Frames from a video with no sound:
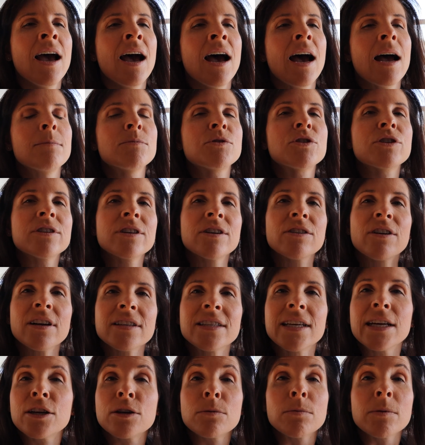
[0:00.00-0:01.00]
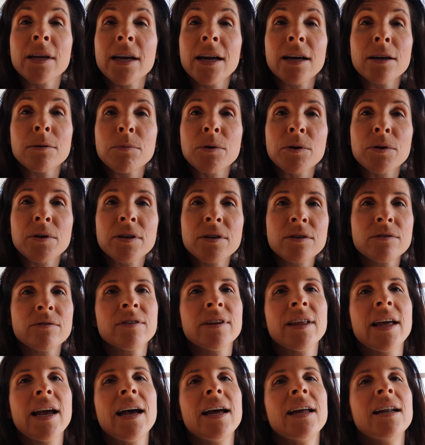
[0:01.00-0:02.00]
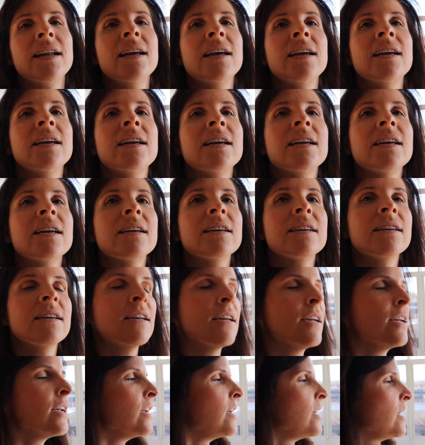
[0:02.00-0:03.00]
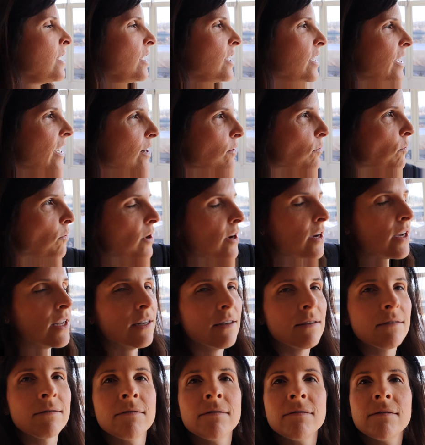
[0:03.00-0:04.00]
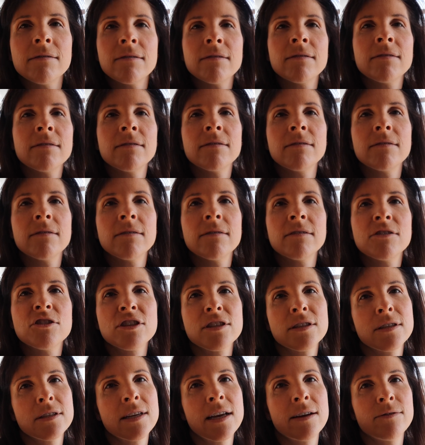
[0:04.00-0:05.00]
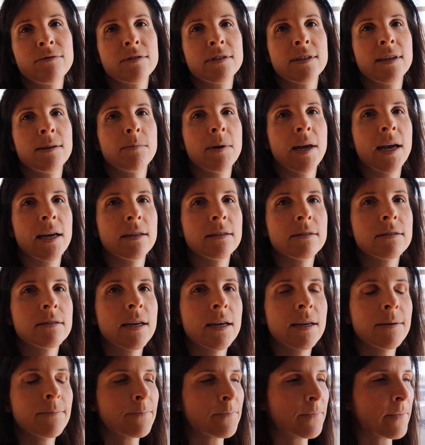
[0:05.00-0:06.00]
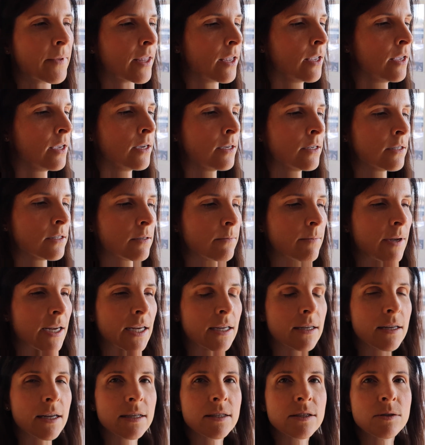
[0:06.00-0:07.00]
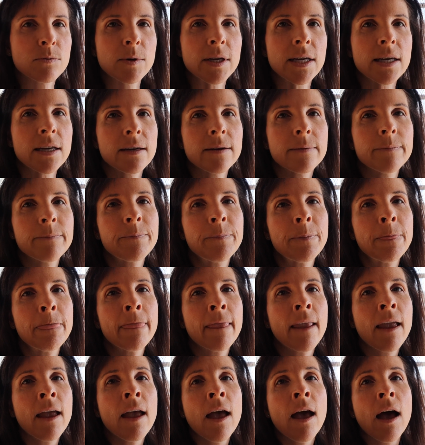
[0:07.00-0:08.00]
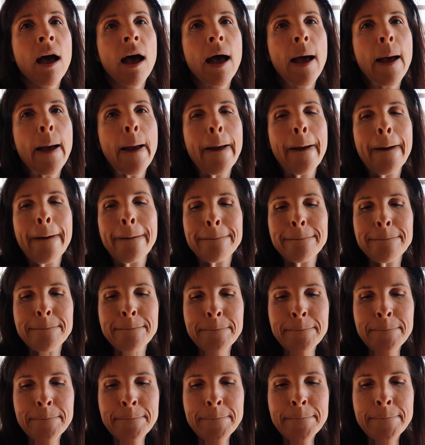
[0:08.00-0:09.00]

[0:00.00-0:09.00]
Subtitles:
I'm sure you're all terribly heartbroken over that. You get one just in time for St. Patty's Day to make it next week. I'm